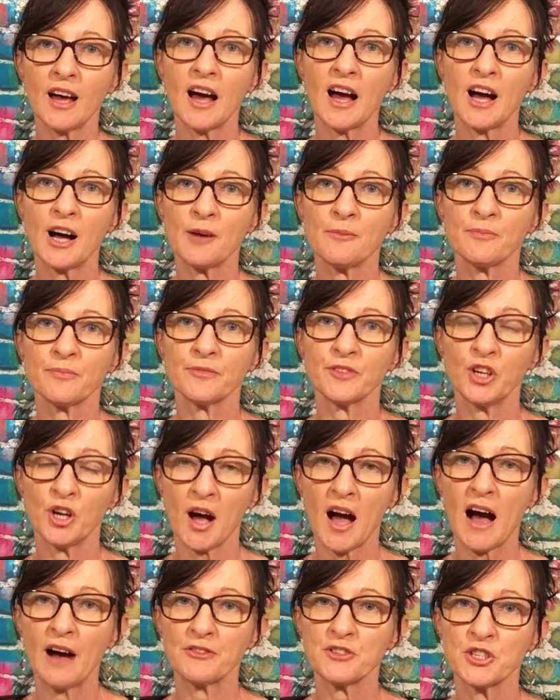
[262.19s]

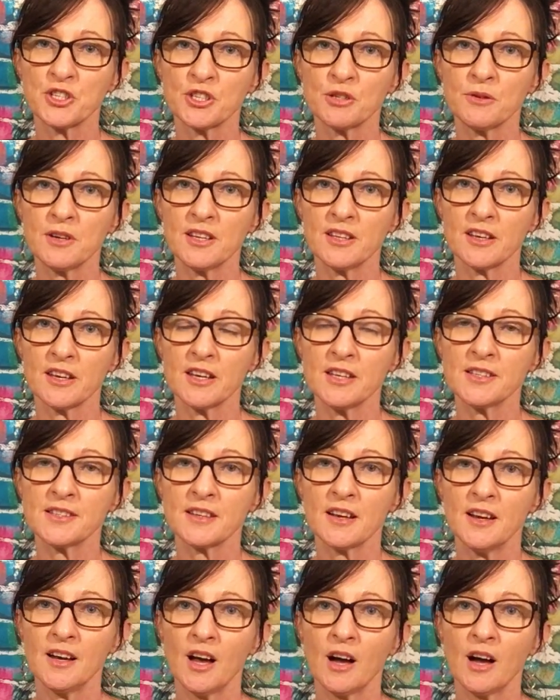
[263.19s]
after doing this.